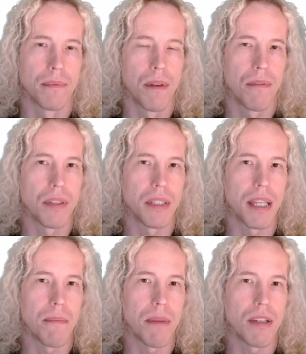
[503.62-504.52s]
For the
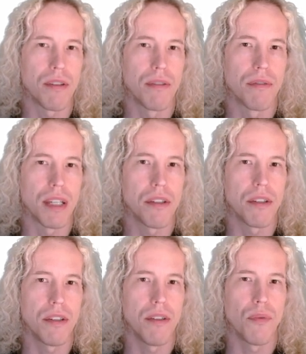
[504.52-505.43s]
animation
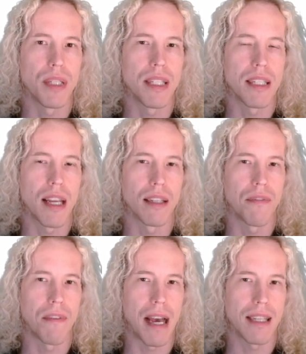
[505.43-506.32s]
duration, we can select
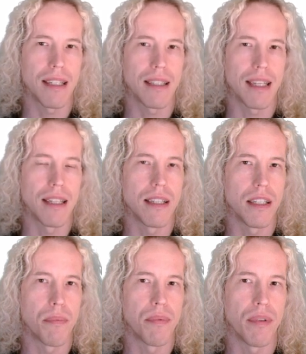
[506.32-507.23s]
Fast and see
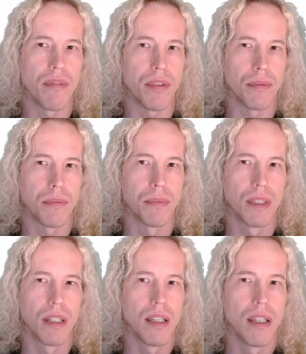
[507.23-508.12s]
the preview.
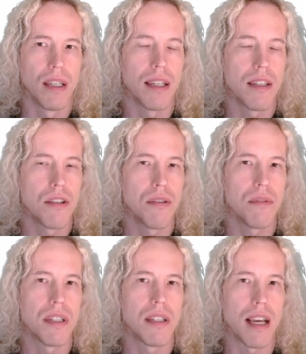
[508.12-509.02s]
Let's do
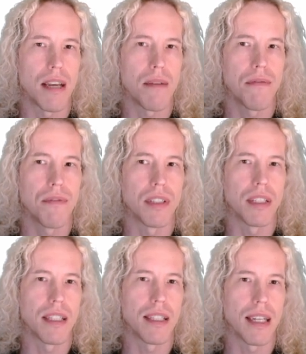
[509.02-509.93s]
the same for
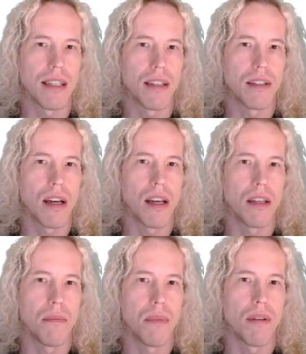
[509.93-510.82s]
the second
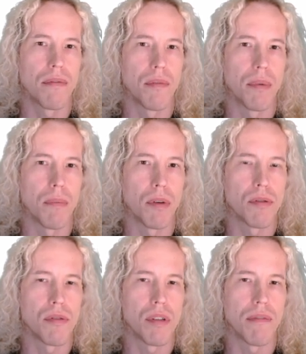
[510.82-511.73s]
column from the
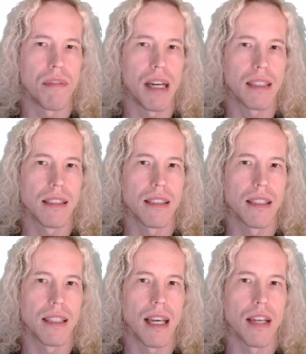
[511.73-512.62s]
motion
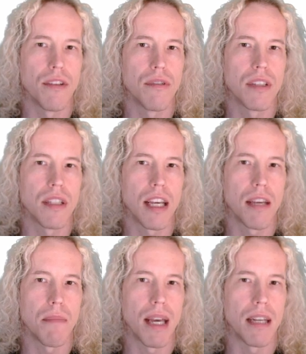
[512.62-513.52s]
effects and use the
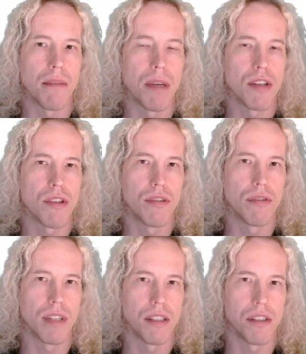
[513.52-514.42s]
same animation
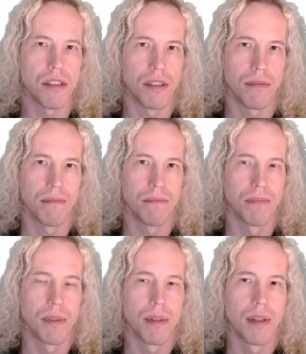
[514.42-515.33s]
duration.
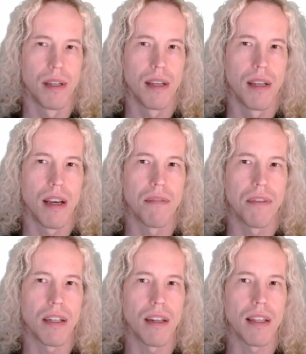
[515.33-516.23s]
And
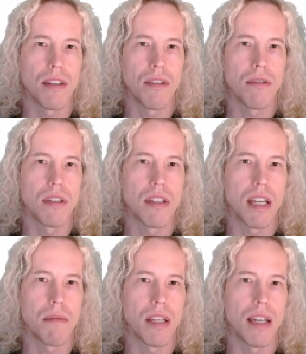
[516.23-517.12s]
finally, use the
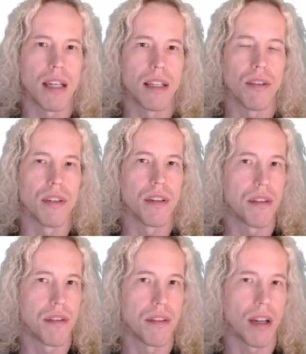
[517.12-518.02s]
same setting on the
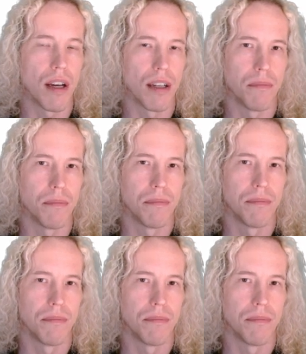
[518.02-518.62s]
third column.